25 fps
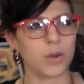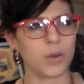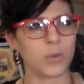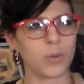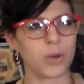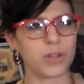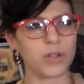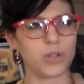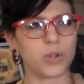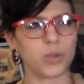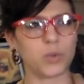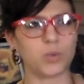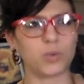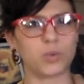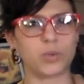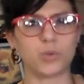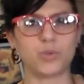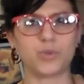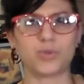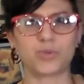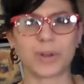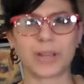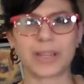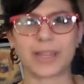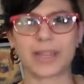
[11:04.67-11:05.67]
When you
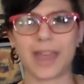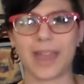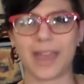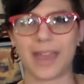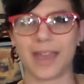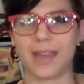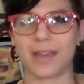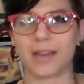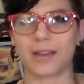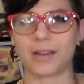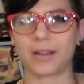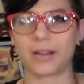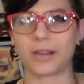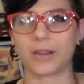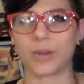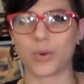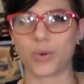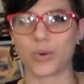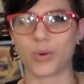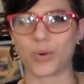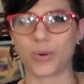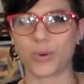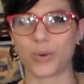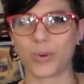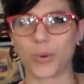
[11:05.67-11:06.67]
drink ale
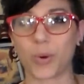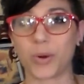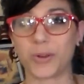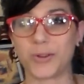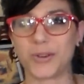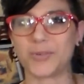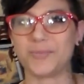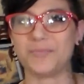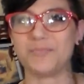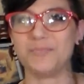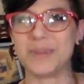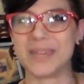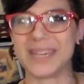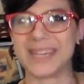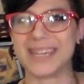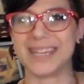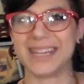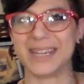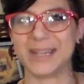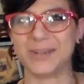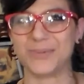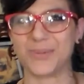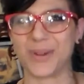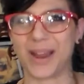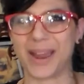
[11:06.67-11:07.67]
or your
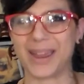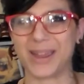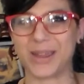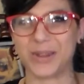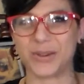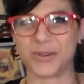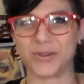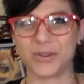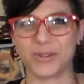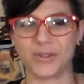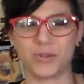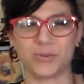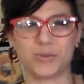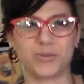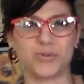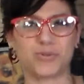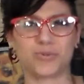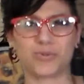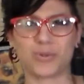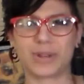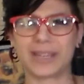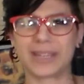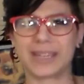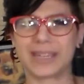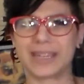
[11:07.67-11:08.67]
mead, right? You're
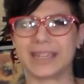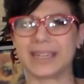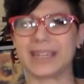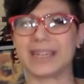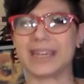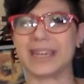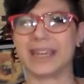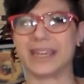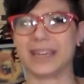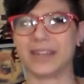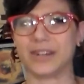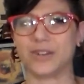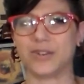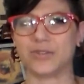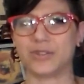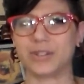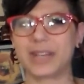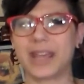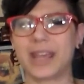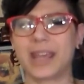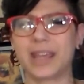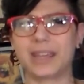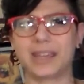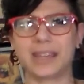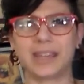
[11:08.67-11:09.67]
drinking in, you're
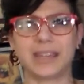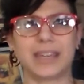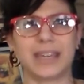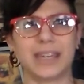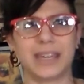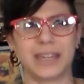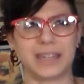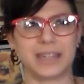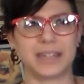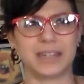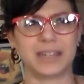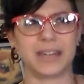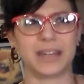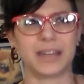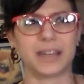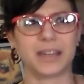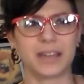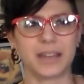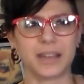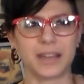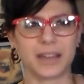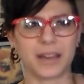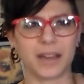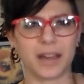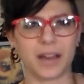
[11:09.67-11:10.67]
taking in,
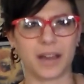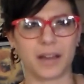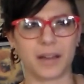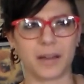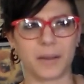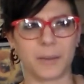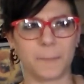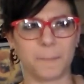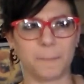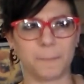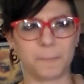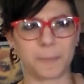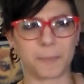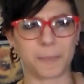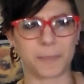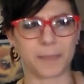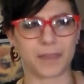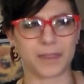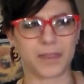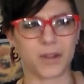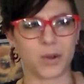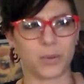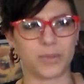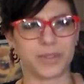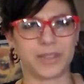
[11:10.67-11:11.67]

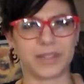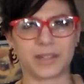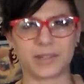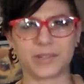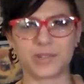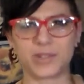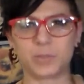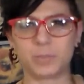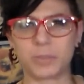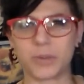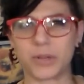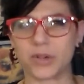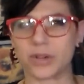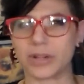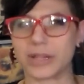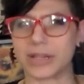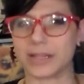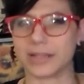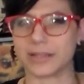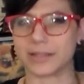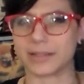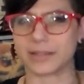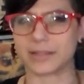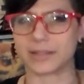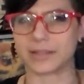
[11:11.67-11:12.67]
you know, the
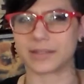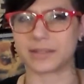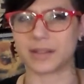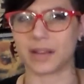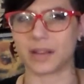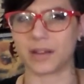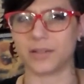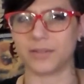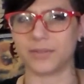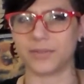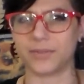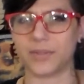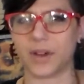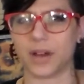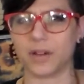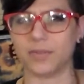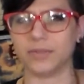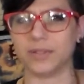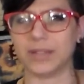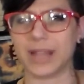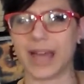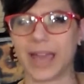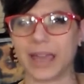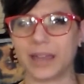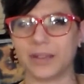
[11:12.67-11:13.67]
experience
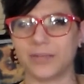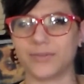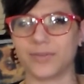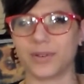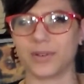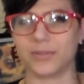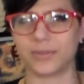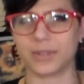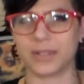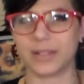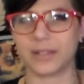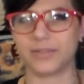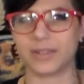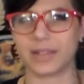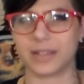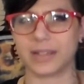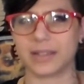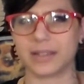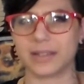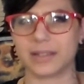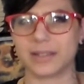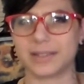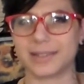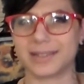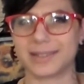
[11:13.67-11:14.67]
of life, of
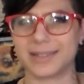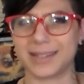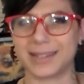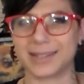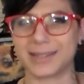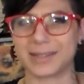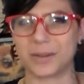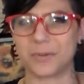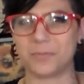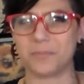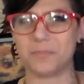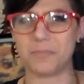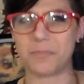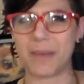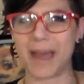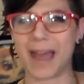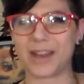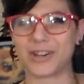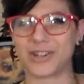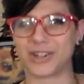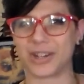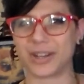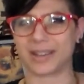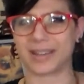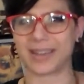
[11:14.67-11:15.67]
living. It's a
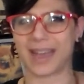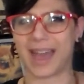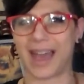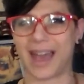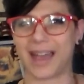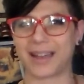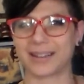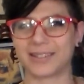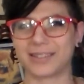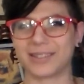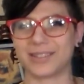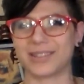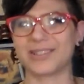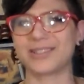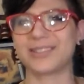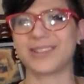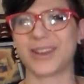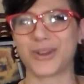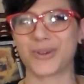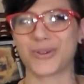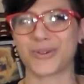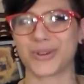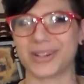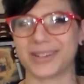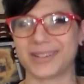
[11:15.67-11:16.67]
magic act. It's a
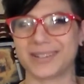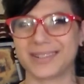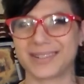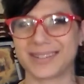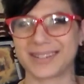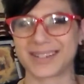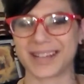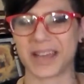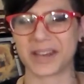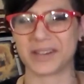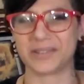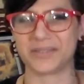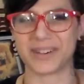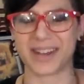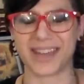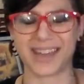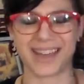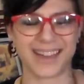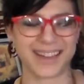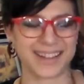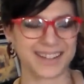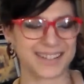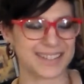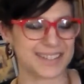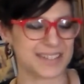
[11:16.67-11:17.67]
sacred kind of an
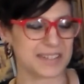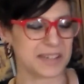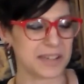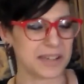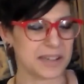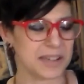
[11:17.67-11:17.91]
act.